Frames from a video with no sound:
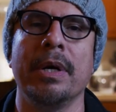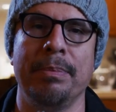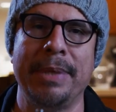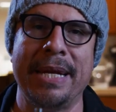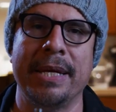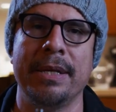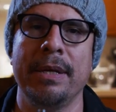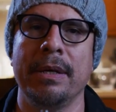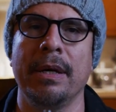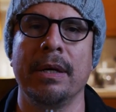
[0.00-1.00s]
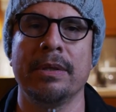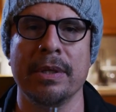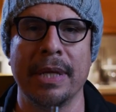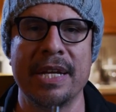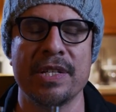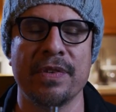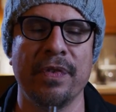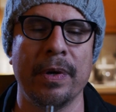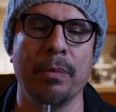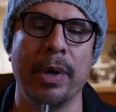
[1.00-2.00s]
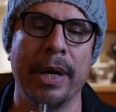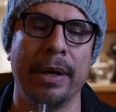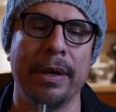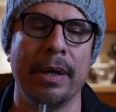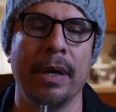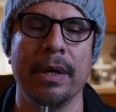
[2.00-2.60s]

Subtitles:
updated to the latest firmware,